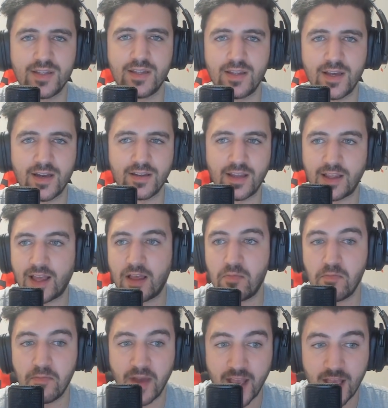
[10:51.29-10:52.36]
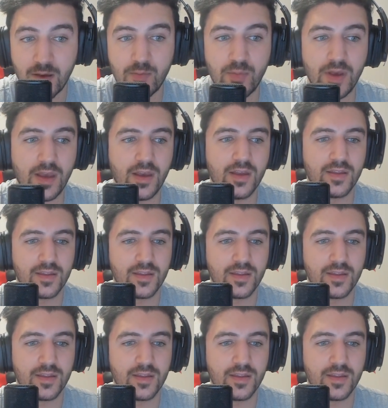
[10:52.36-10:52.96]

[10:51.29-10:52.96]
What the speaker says: in there that can maybe